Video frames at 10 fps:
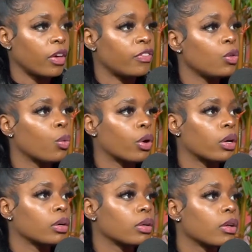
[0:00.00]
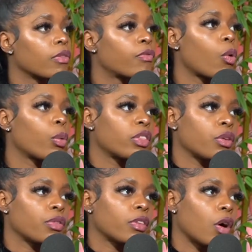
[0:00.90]
you were full within
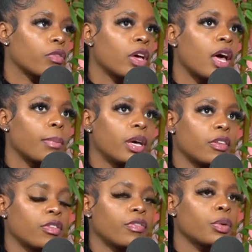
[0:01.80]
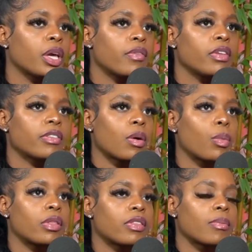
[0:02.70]
yourself. Mm-hmm. Because if you're giving
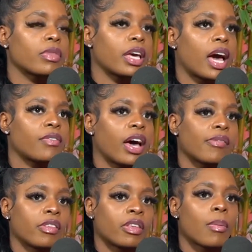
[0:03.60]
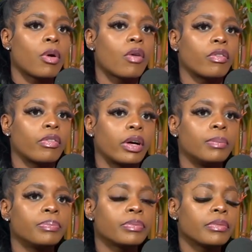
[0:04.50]
someone something half-assed, it's coming off of
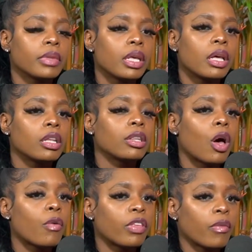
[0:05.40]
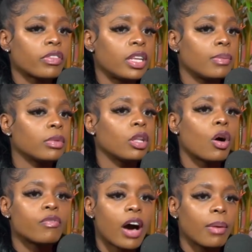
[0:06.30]
a low self-esteem,
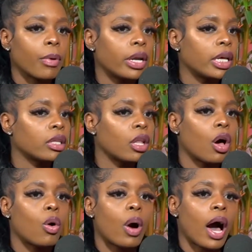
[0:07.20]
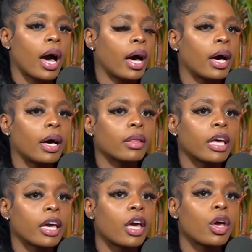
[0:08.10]
low vibrating, low
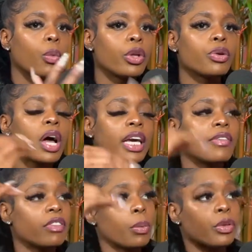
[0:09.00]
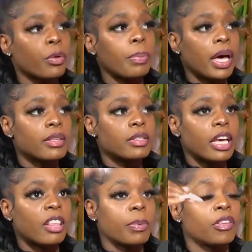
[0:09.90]
Like when you're not giving someone your best,
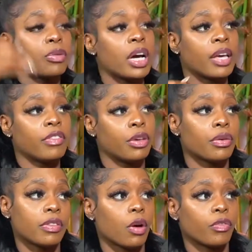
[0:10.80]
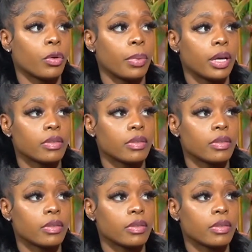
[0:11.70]
it's because you're not giving yourself your best.